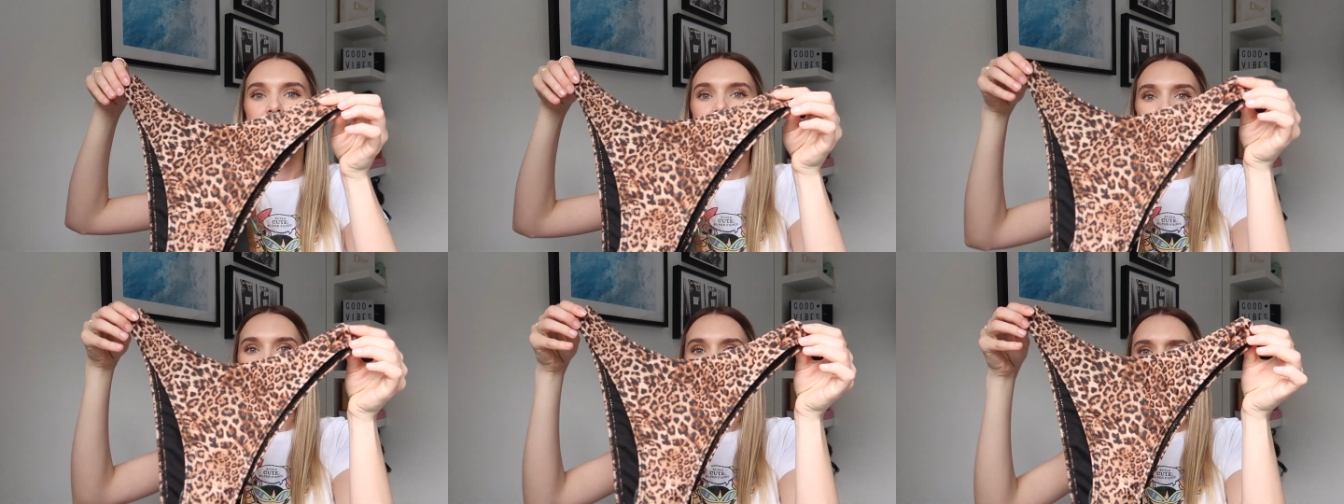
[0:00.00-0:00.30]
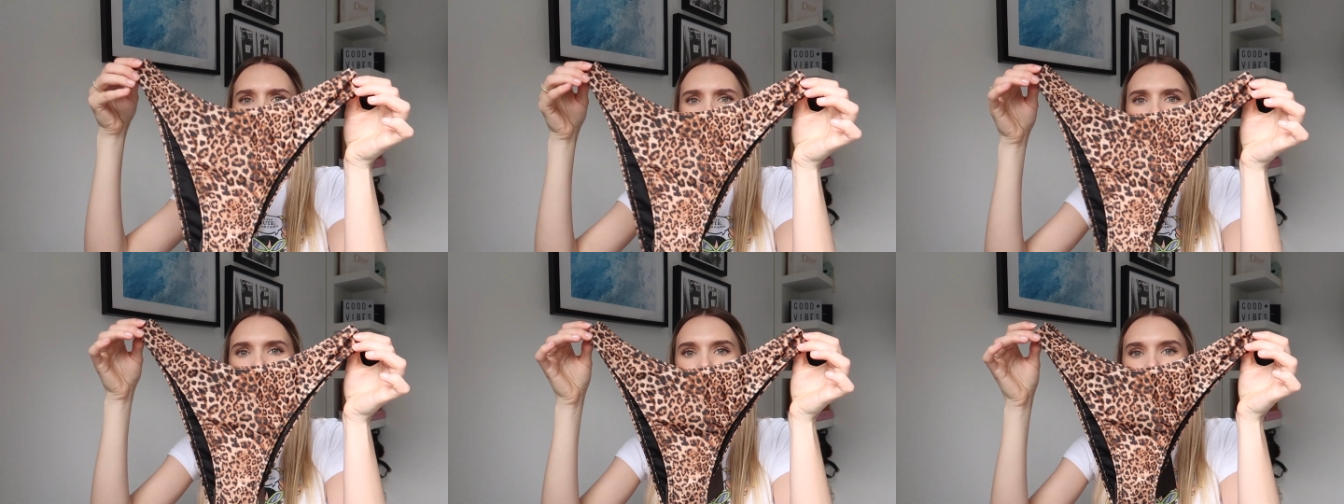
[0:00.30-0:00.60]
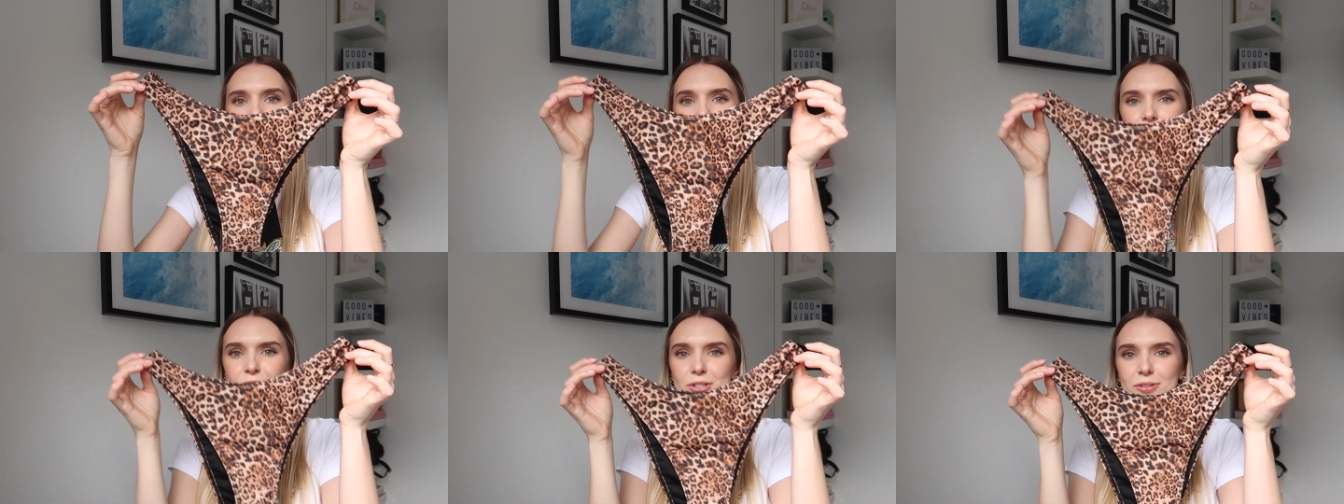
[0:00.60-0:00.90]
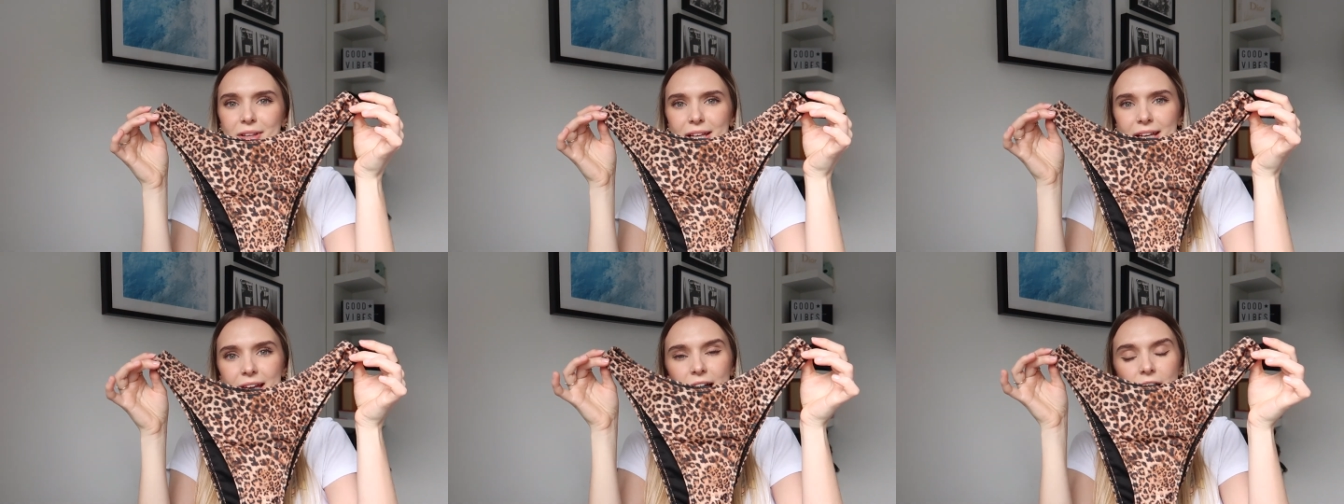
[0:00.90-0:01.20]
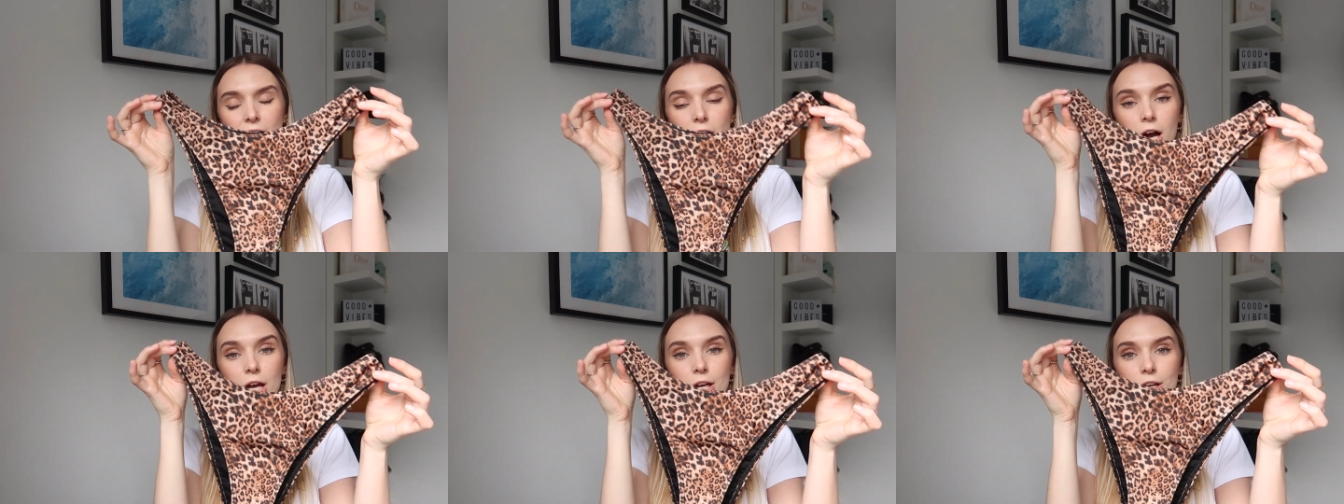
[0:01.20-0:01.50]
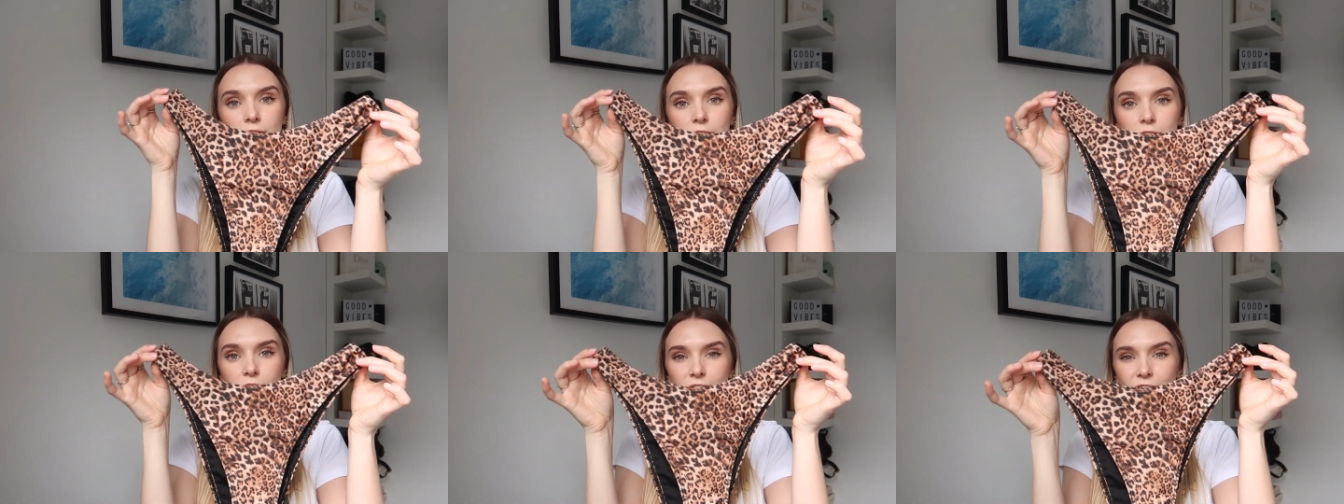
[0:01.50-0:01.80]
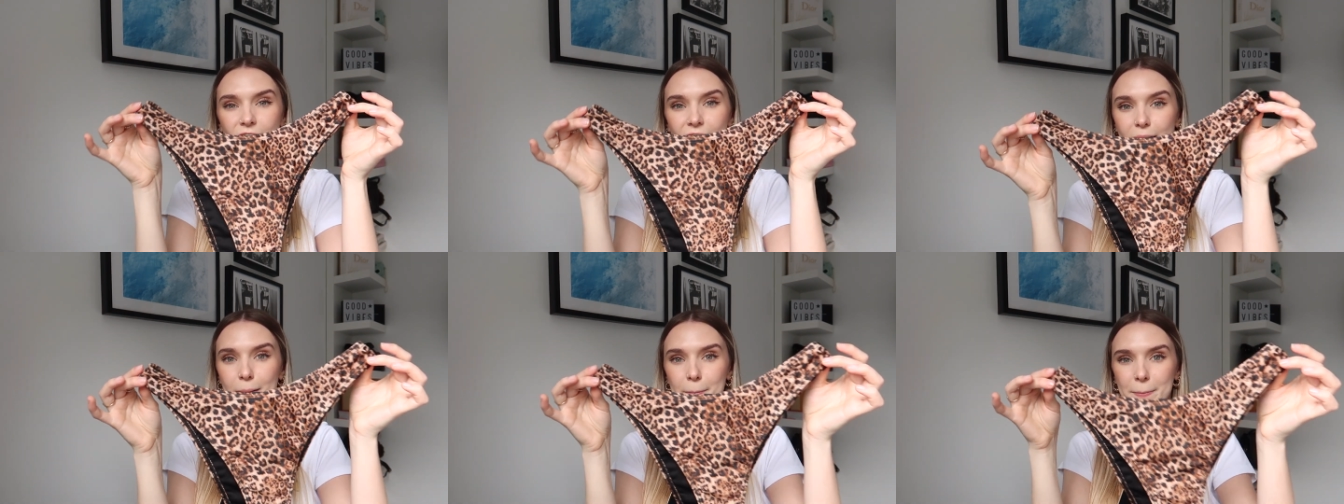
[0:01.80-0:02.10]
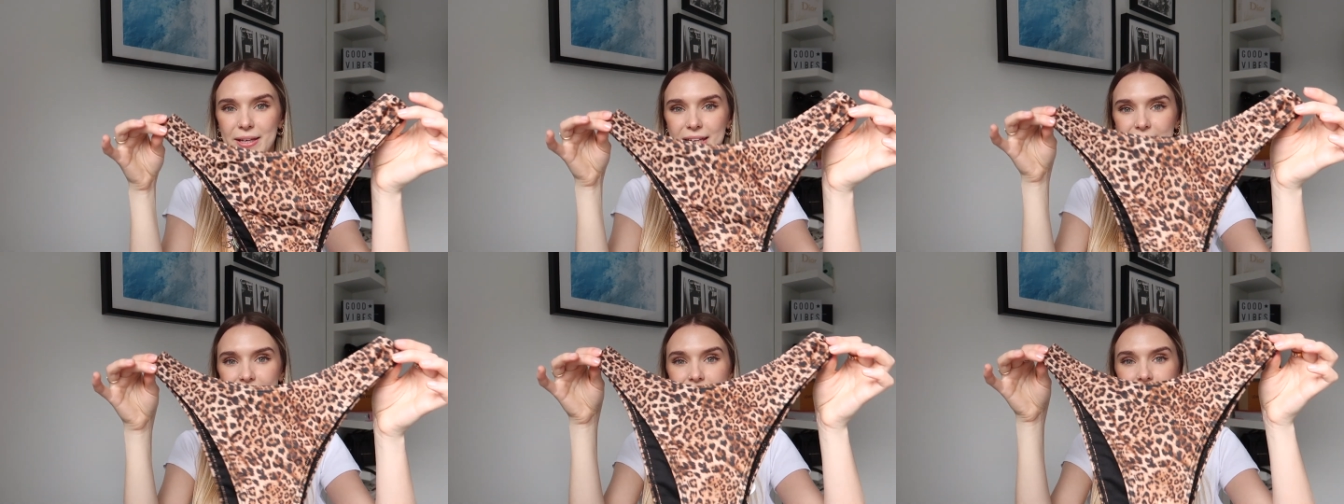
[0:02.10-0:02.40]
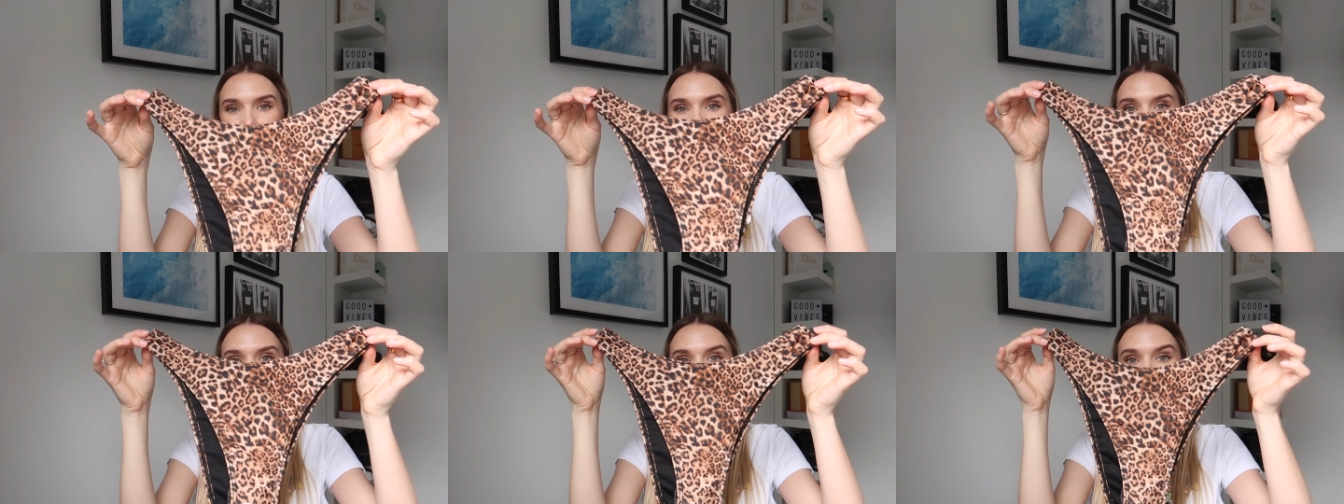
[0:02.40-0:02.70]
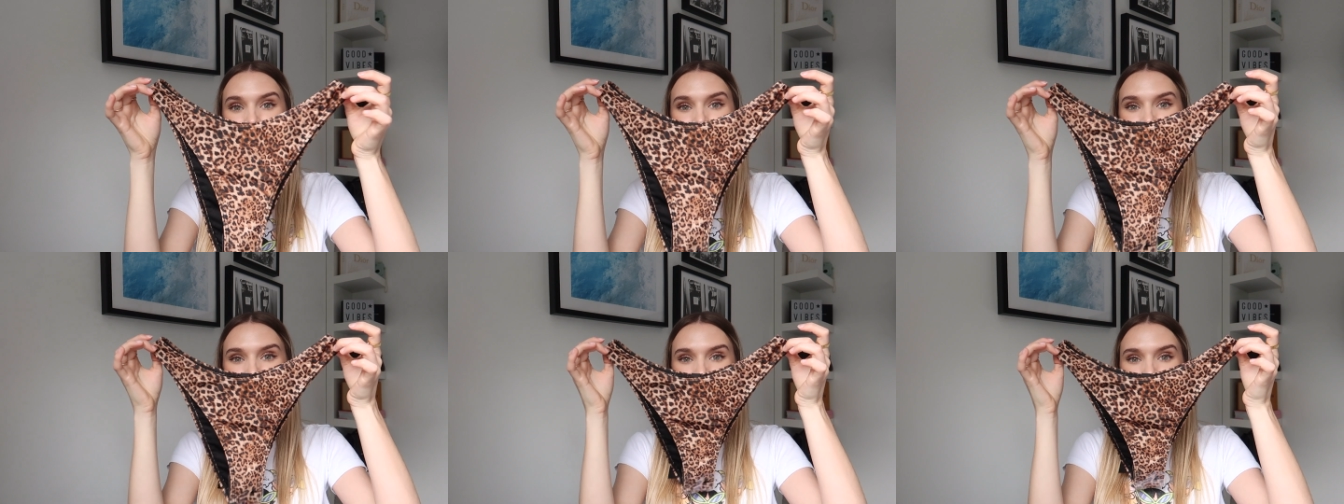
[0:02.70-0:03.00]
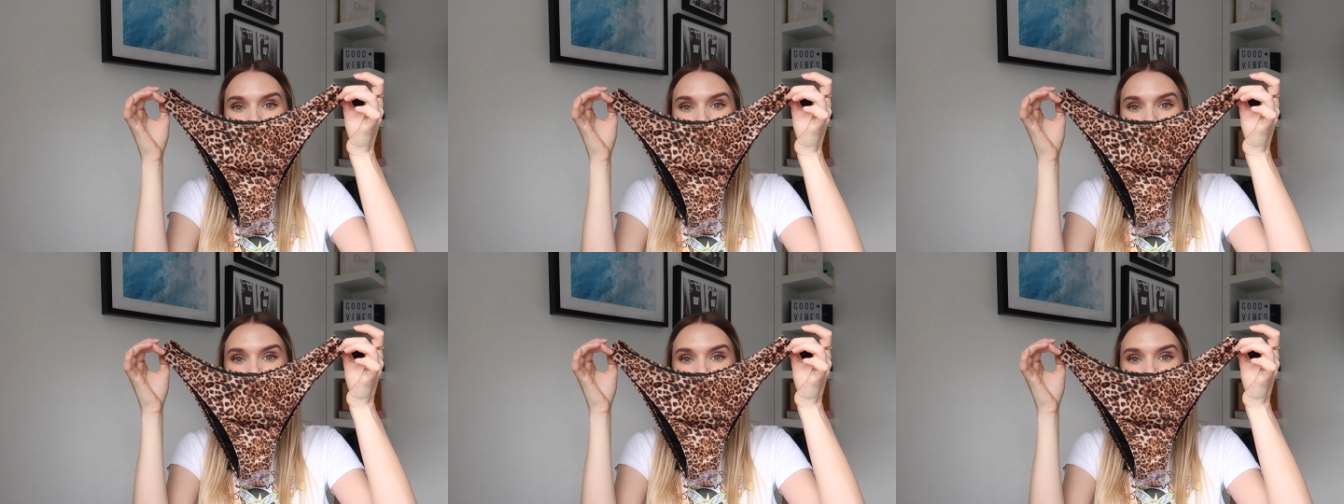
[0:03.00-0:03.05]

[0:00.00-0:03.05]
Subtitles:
But they are sort of like a high cut bikini